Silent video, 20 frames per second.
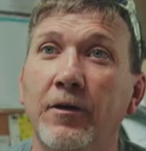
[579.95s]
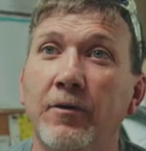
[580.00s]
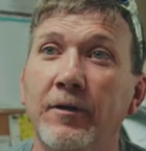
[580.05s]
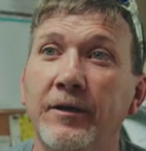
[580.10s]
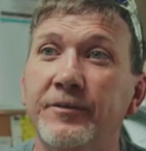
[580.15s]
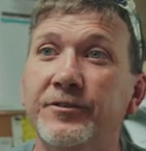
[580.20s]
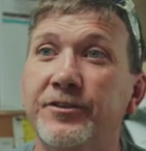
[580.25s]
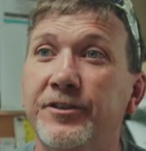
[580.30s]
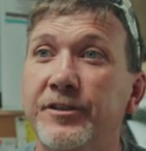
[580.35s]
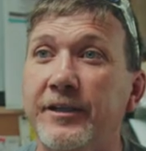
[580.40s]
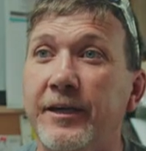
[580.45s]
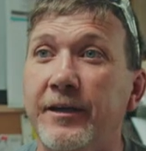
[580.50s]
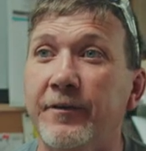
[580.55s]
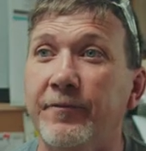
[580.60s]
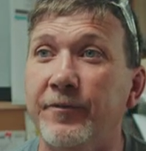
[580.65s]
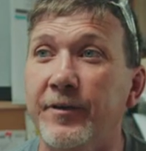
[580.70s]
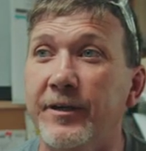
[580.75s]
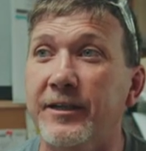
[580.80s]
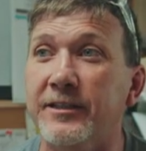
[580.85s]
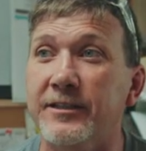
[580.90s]
know, and if she
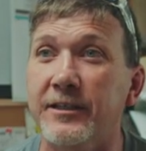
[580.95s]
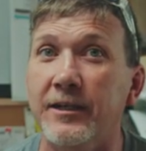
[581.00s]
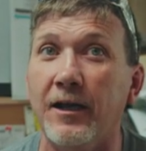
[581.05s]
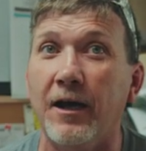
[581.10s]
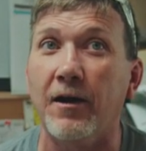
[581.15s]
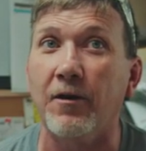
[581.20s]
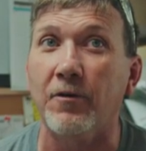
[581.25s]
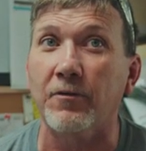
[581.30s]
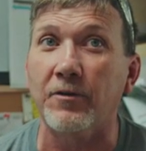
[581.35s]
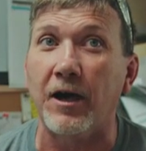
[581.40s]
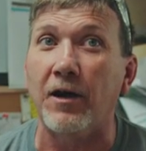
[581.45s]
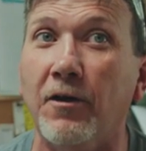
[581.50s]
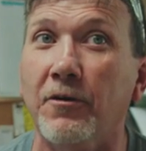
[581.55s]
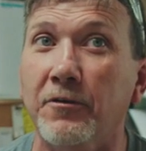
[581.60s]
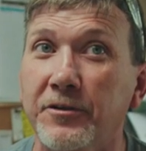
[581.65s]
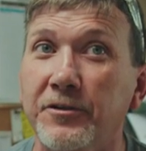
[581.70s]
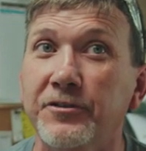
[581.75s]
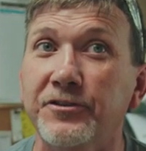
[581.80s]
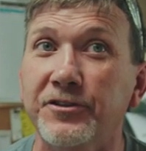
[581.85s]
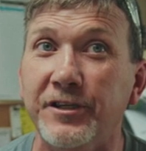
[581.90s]
can't fix it, I'll call
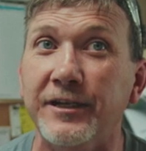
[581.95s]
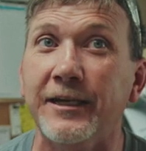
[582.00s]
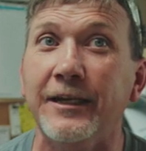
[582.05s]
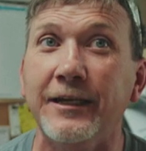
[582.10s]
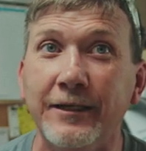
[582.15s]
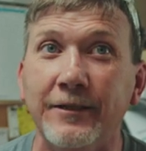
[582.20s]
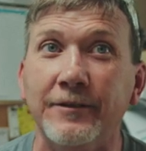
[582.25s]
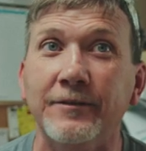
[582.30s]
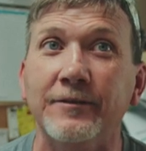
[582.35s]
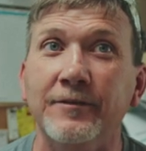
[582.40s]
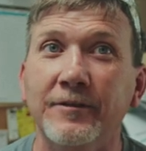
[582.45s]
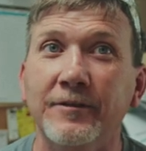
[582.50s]
her till she can.